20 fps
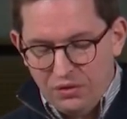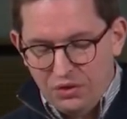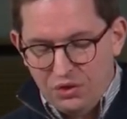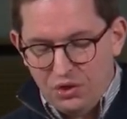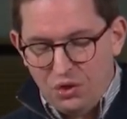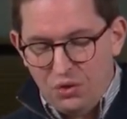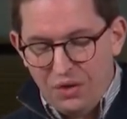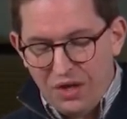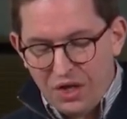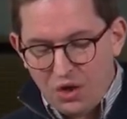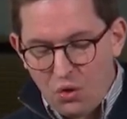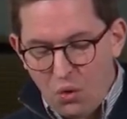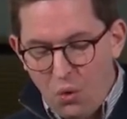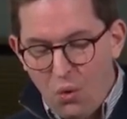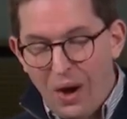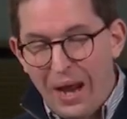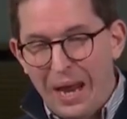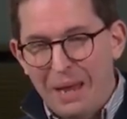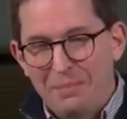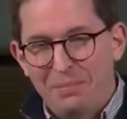To
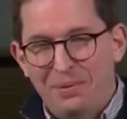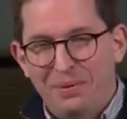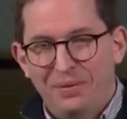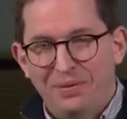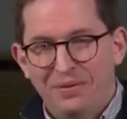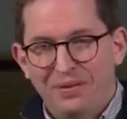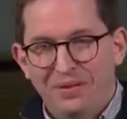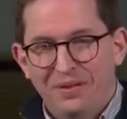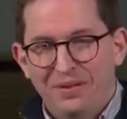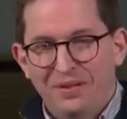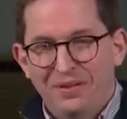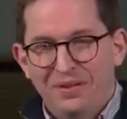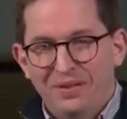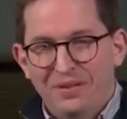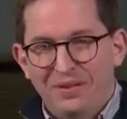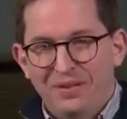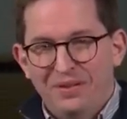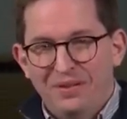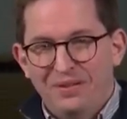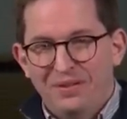equip
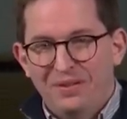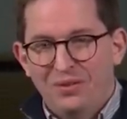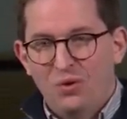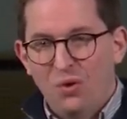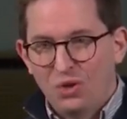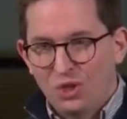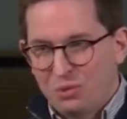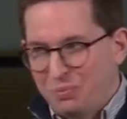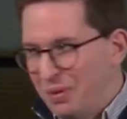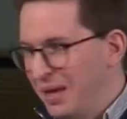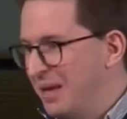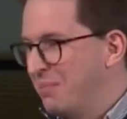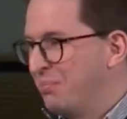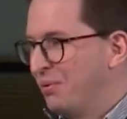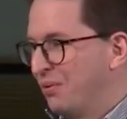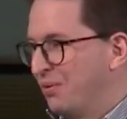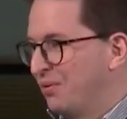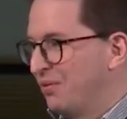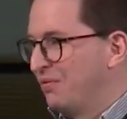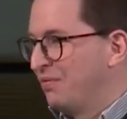God's
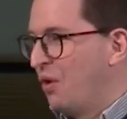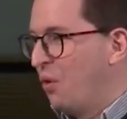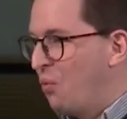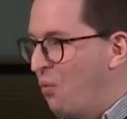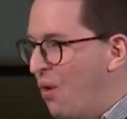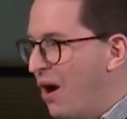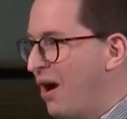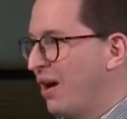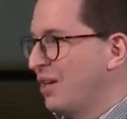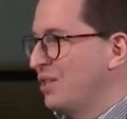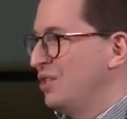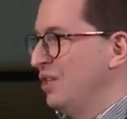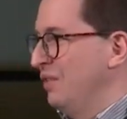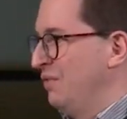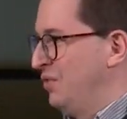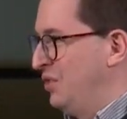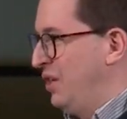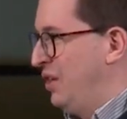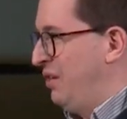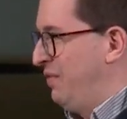people for works
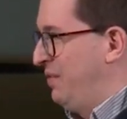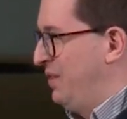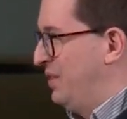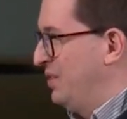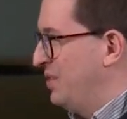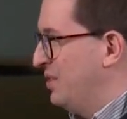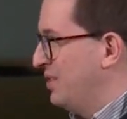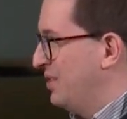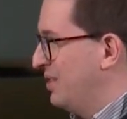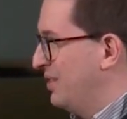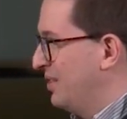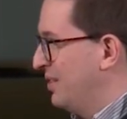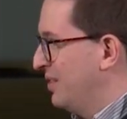of service